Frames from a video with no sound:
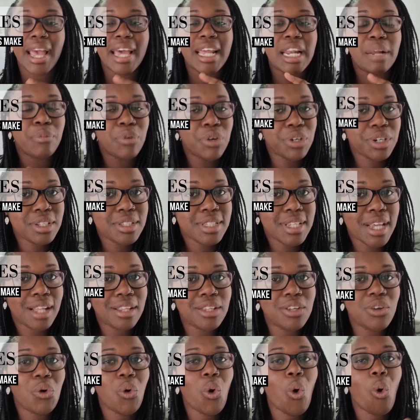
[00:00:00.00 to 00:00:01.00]
and I'm going to
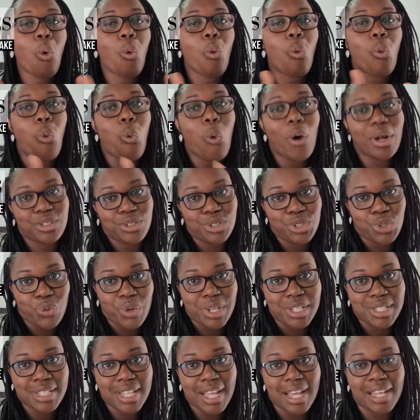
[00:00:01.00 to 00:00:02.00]
tell you what to
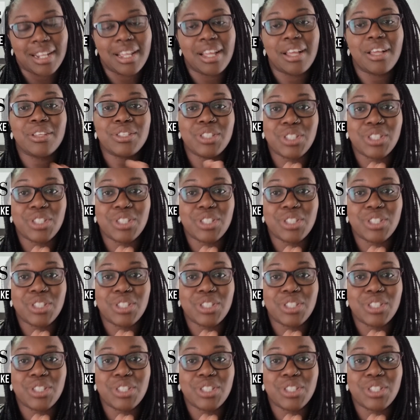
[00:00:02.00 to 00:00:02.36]
do instead.